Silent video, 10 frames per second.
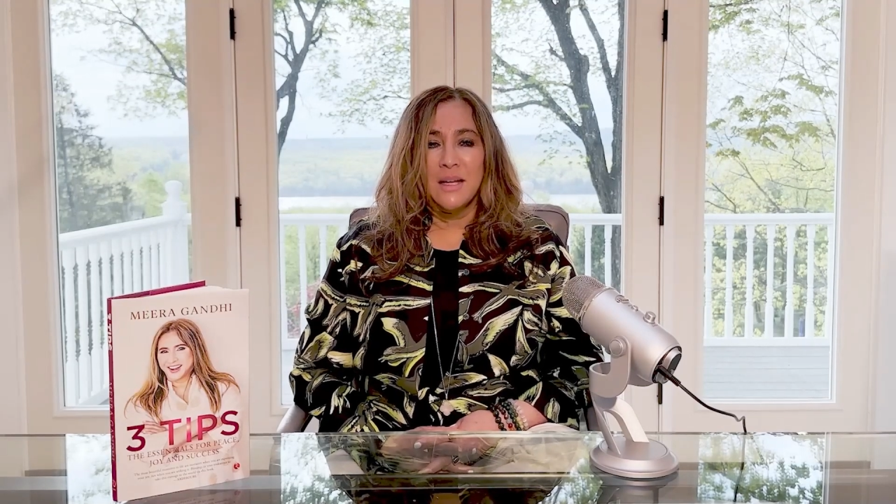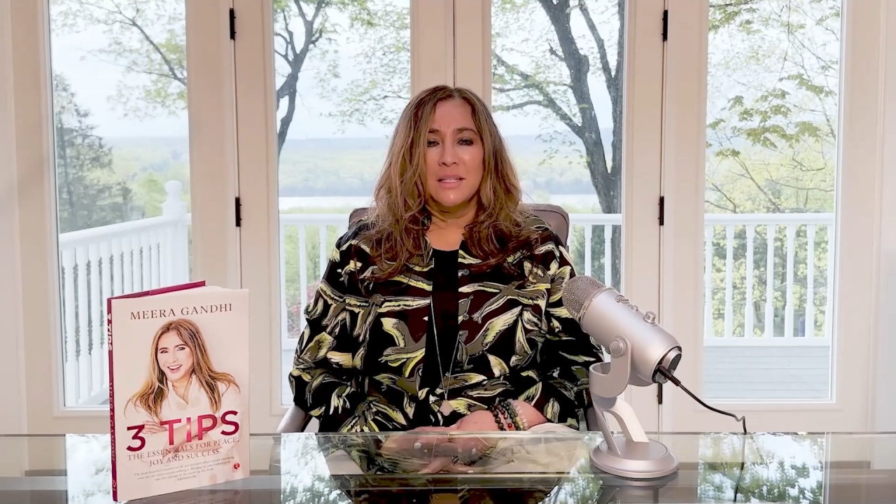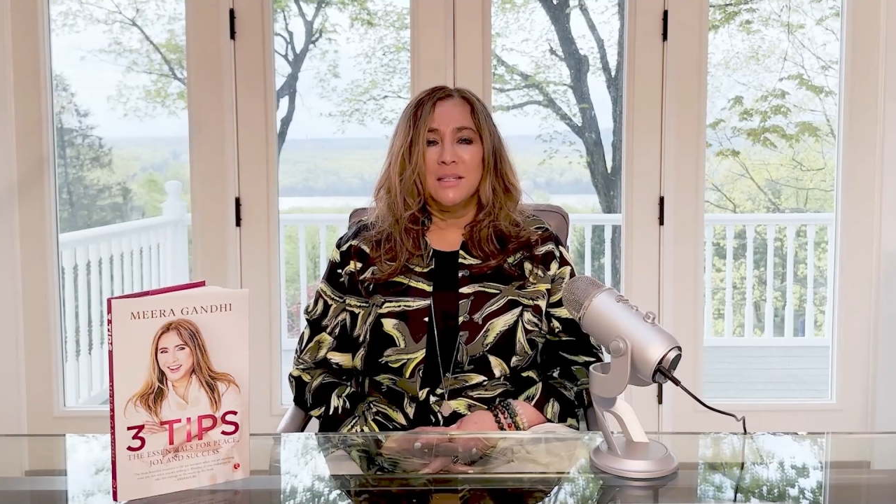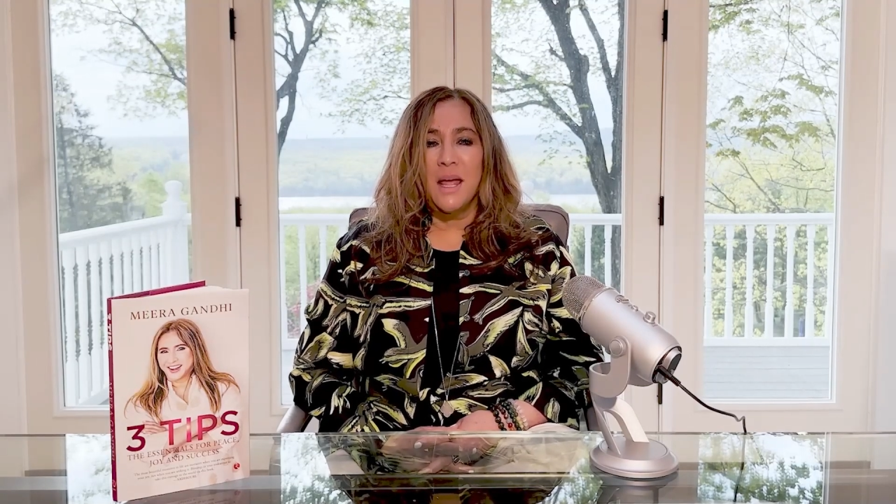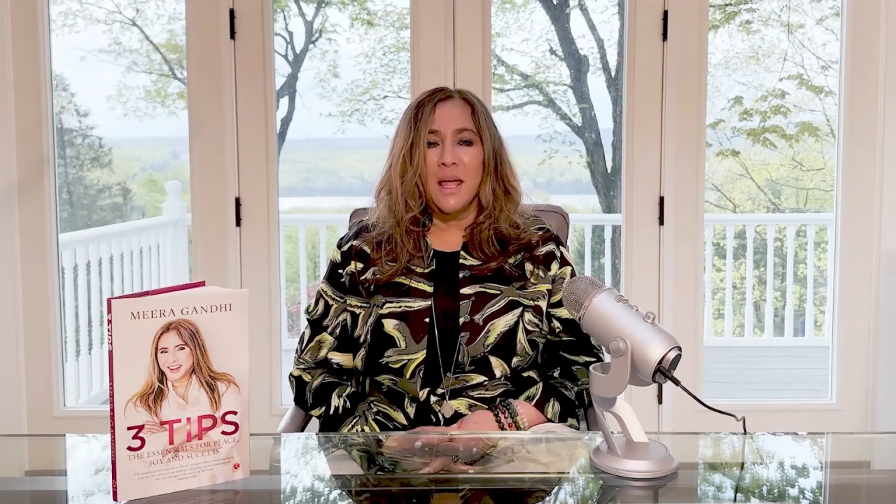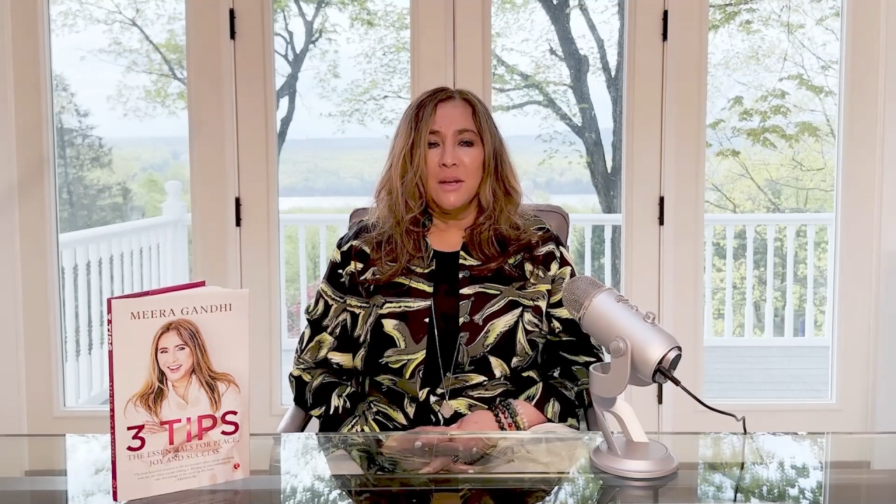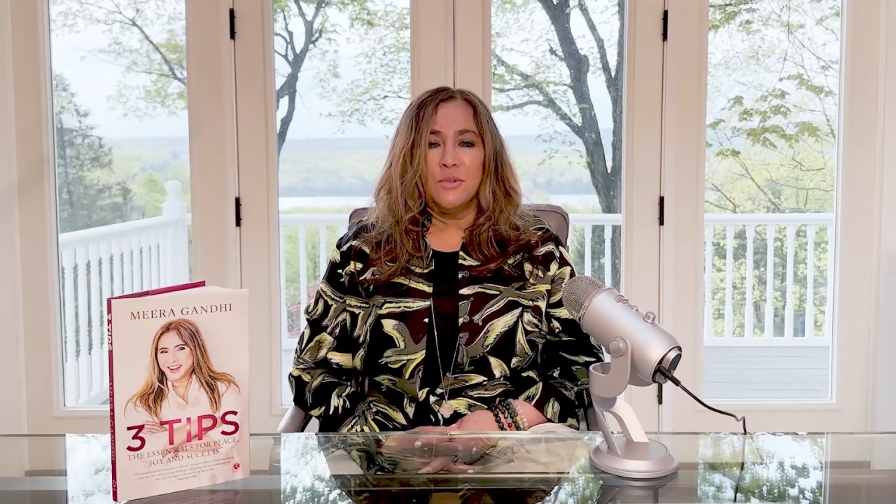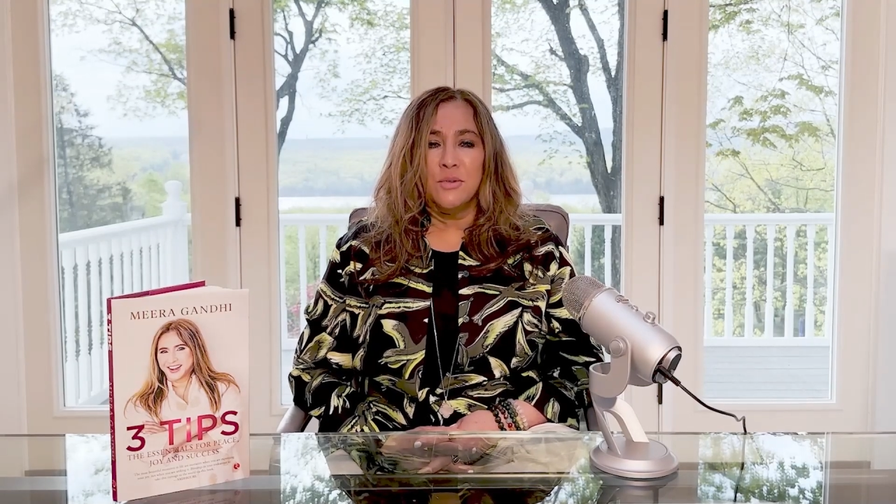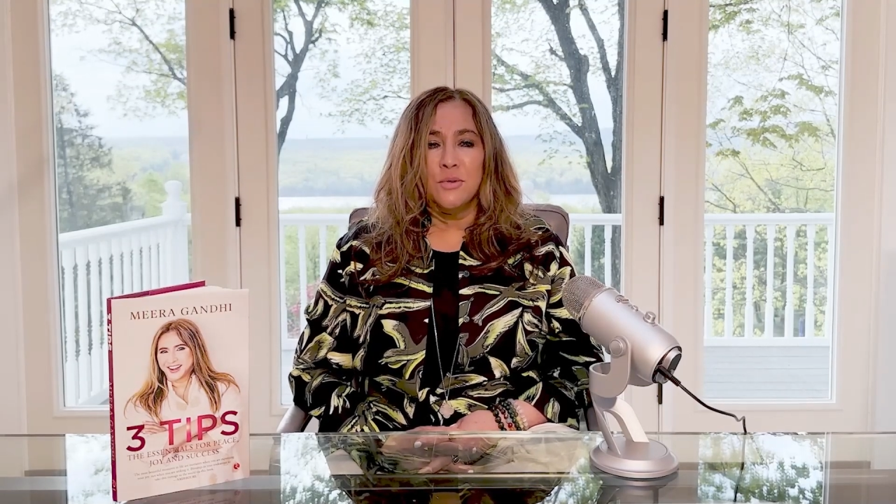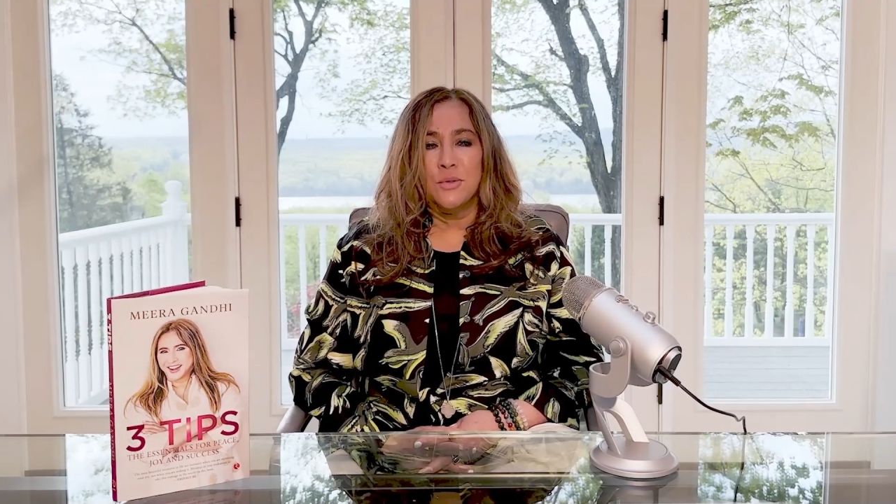staying
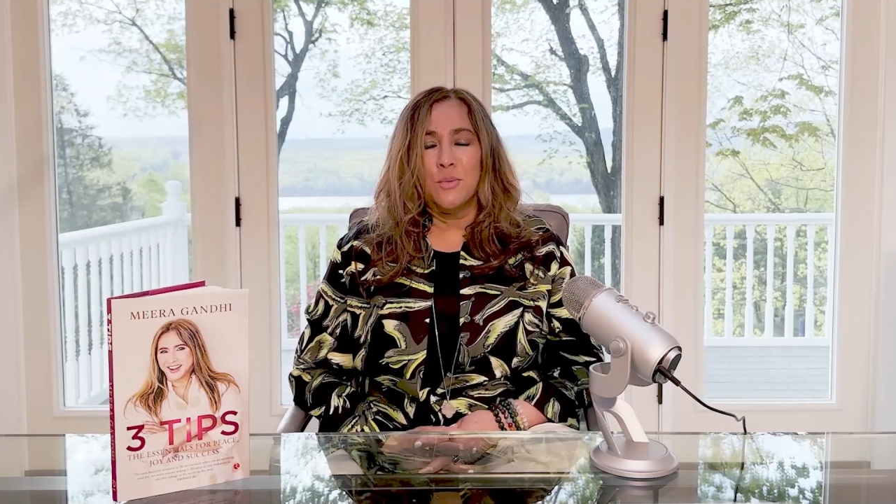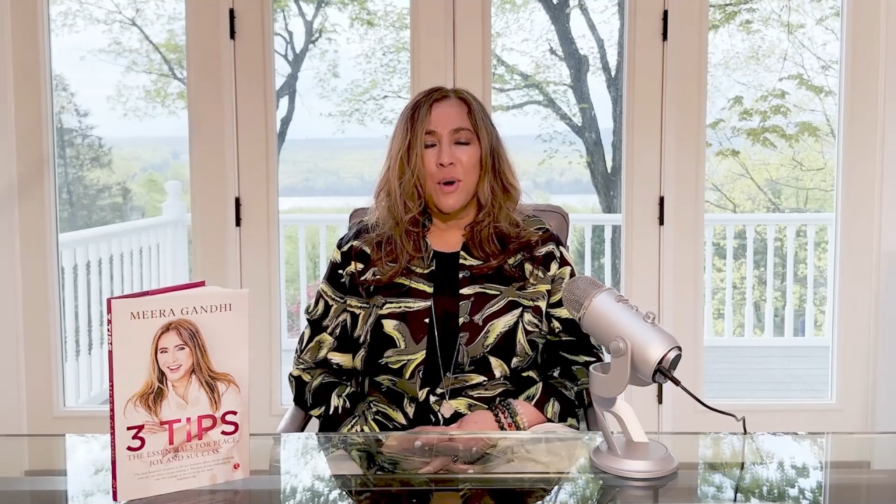true to